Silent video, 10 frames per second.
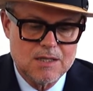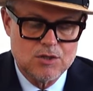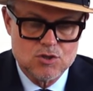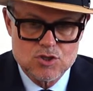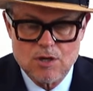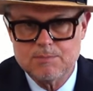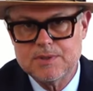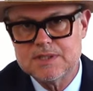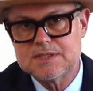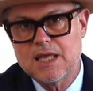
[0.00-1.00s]
the shop
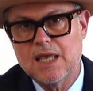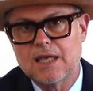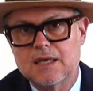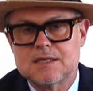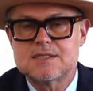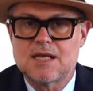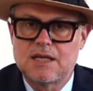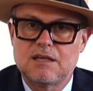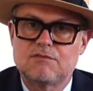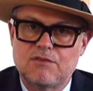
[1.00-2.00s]
is taking
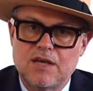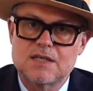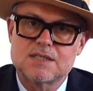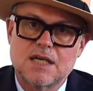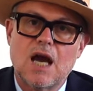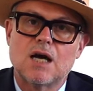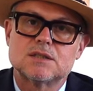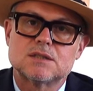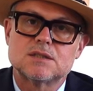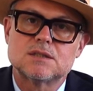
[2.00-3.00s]
selling fake cigars.